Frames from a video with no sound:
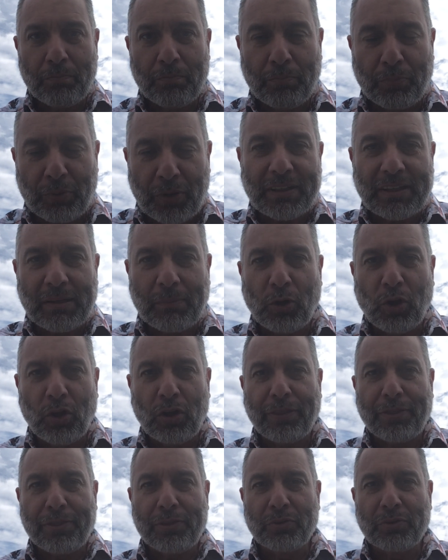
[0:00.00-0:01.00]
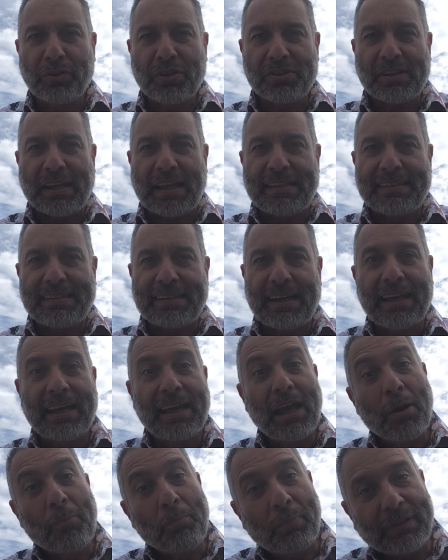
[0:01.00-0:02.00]
bring the ball through the centre,
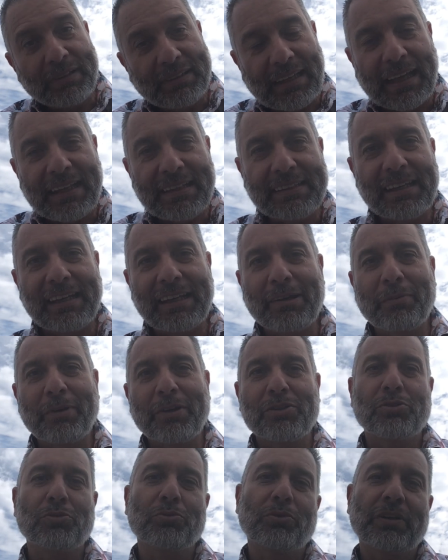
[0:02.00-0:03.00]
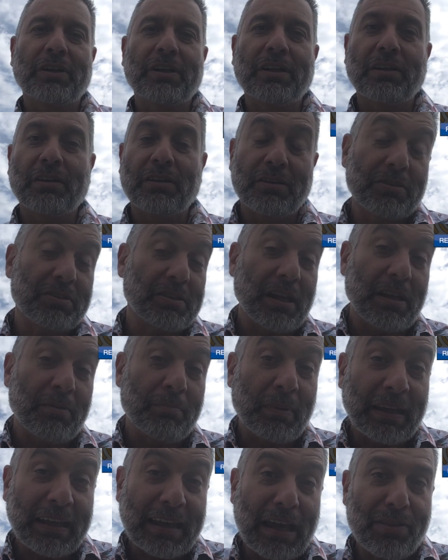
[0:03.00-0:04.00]
but then deliver to the, say,
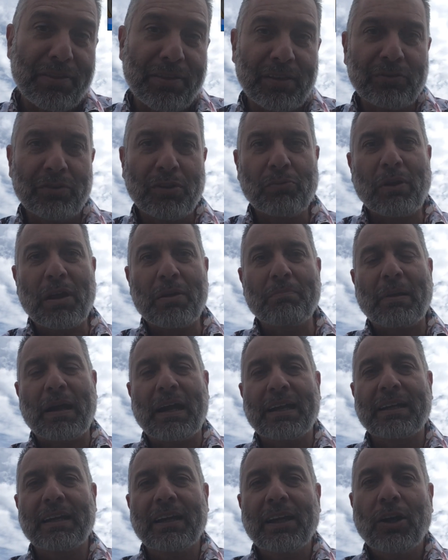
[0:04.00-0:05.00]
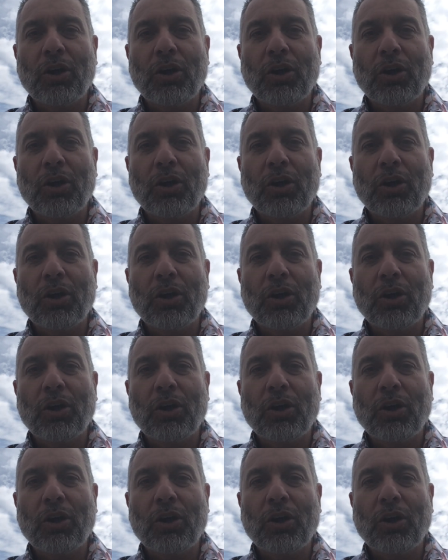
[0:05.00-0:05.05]
Mingueza on the right back,